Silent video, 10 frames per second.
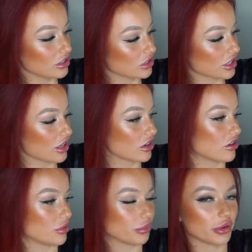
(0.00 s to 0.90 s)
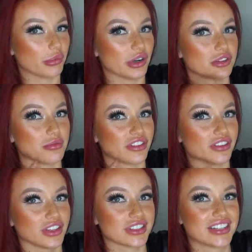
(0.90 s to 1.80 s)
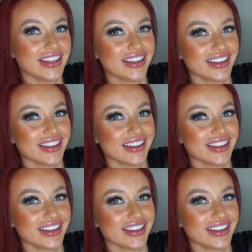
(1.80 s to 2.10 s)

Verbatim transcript: Look at that arm compared to my face.